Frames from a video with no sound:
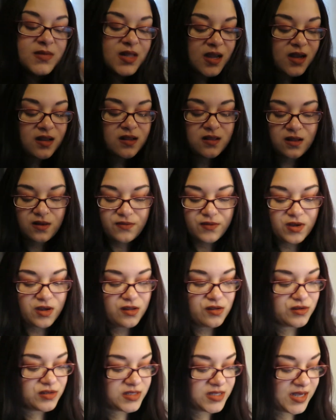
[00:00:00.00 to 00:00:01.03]
I love
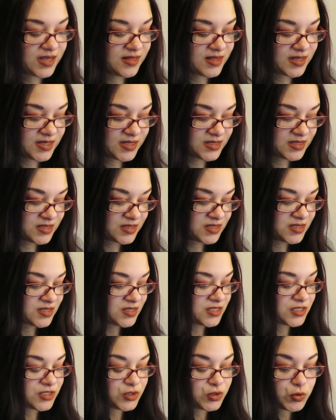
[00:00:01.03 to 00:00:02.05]
colors like this. This
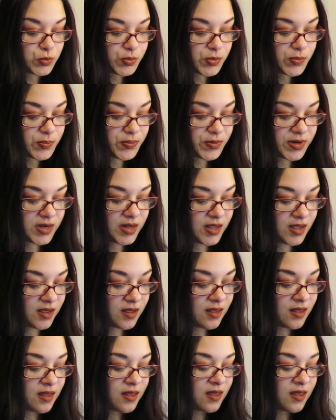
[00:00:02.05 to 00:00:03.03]
is super pretty.